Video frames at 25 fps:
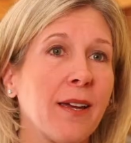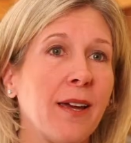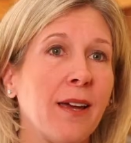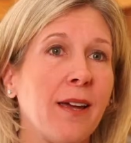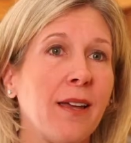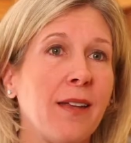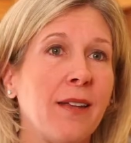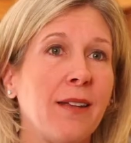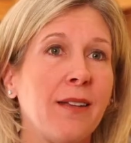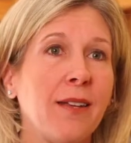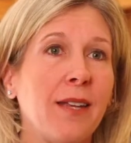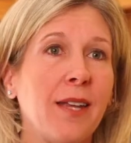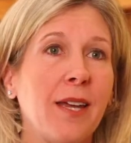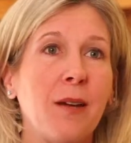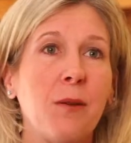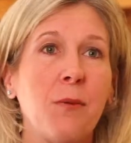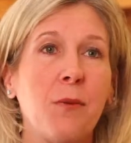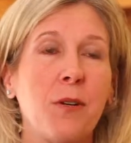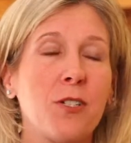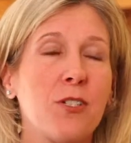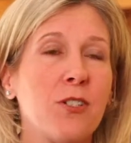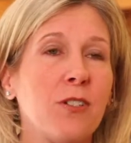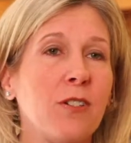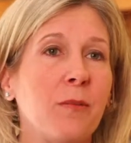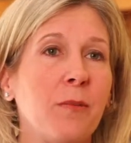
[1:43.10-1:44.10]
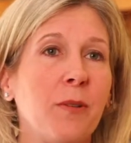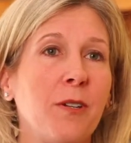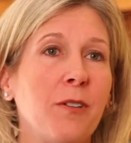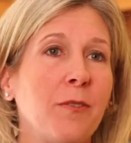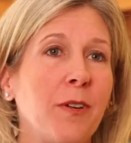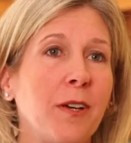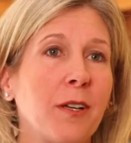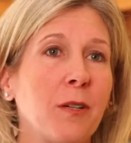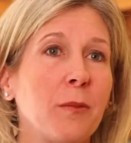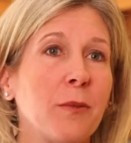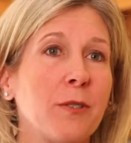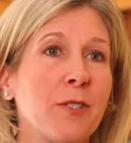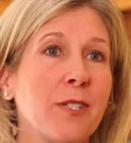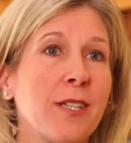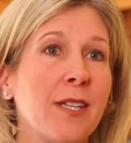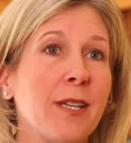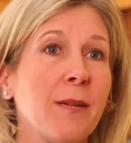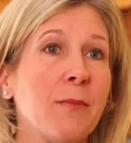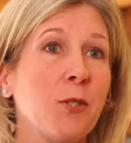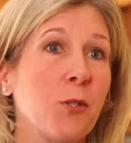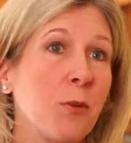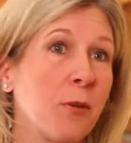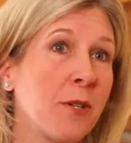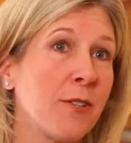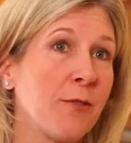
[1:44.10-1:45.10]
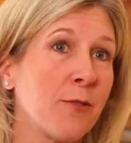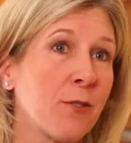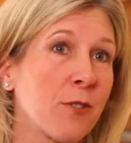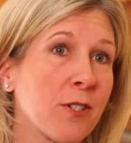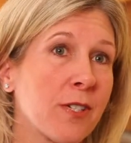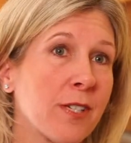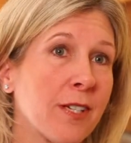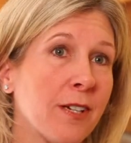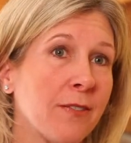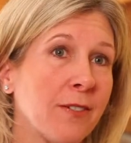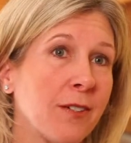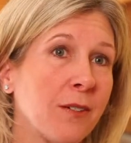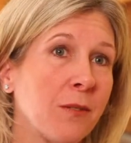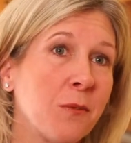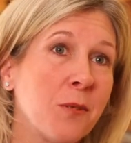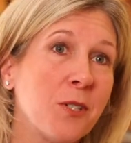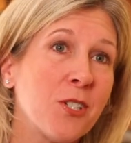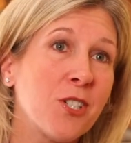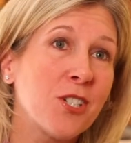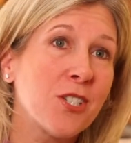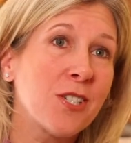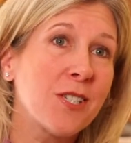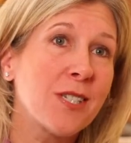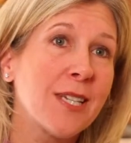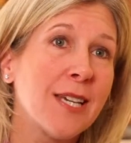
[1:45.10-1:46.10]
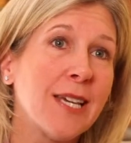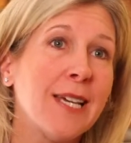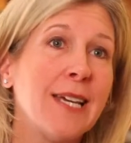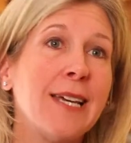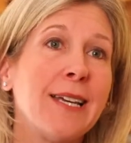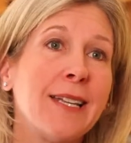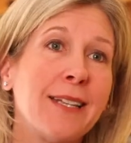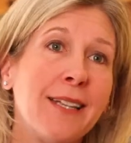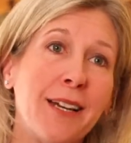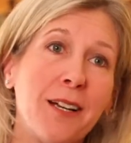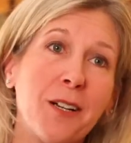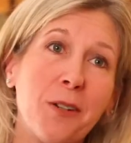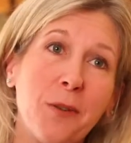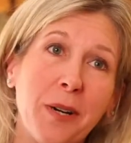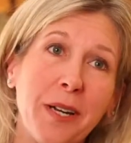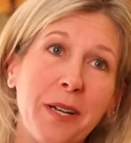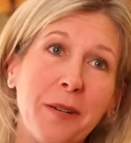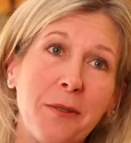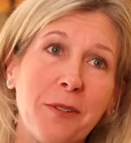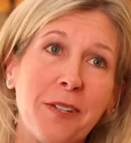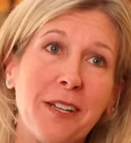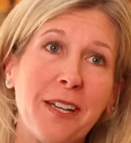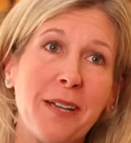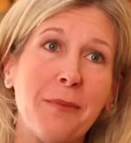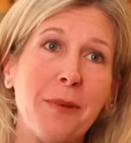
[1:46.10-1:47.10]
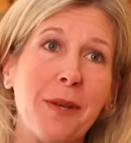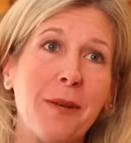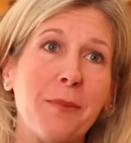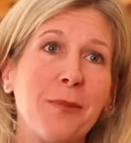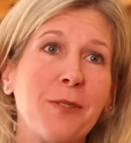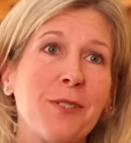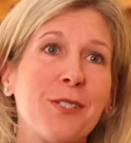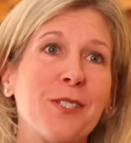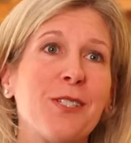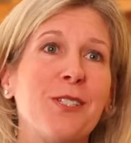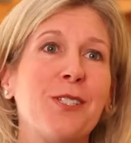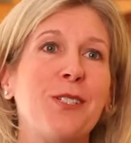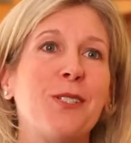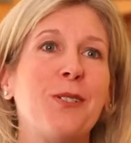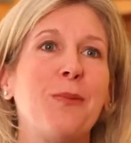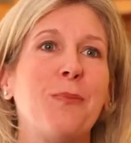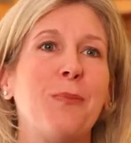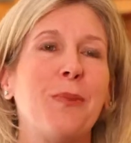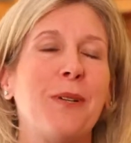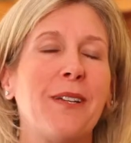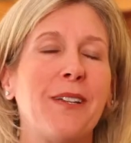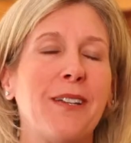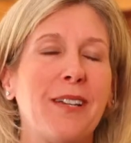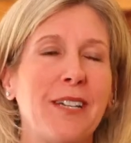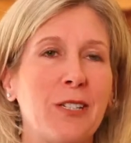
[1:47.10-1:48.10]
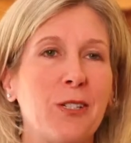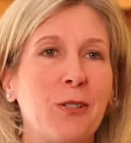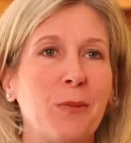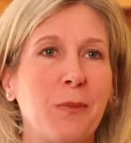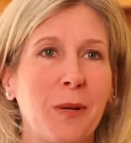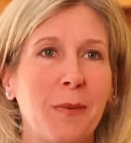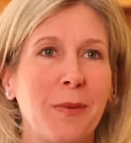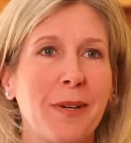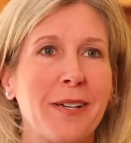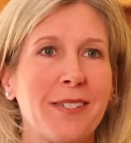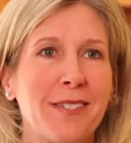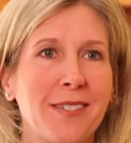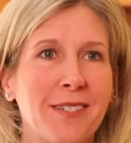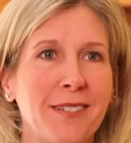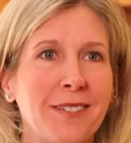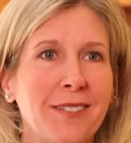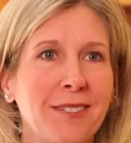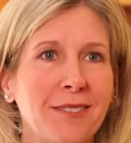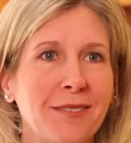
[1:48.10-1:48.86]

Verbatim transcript: And they want you to be available to them 24 7, which is not quite what I'm able to do, but I do my best.